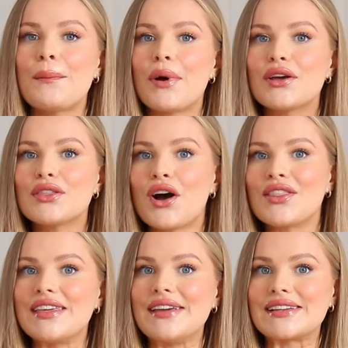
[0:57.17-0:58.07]
both
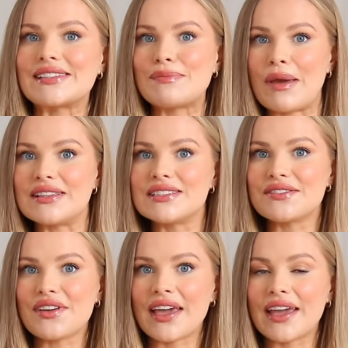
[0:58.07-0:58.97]
on the
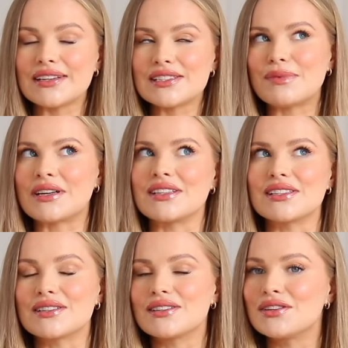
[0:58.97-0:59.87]
expensive end,
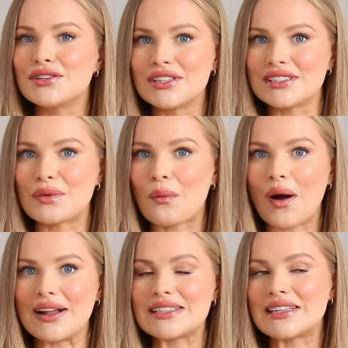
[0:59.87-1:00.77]
because who doesn't
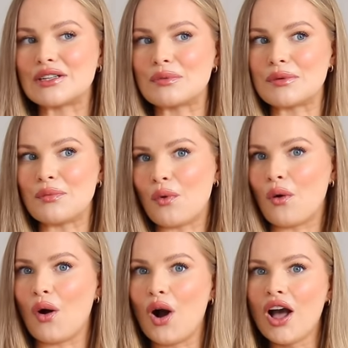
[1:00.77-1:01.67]
want a little bit
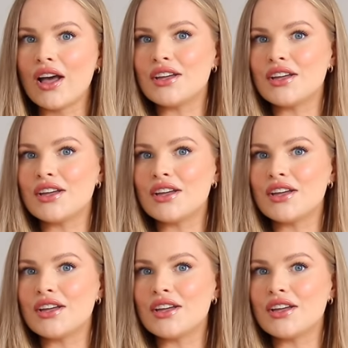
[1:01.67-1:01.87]
more,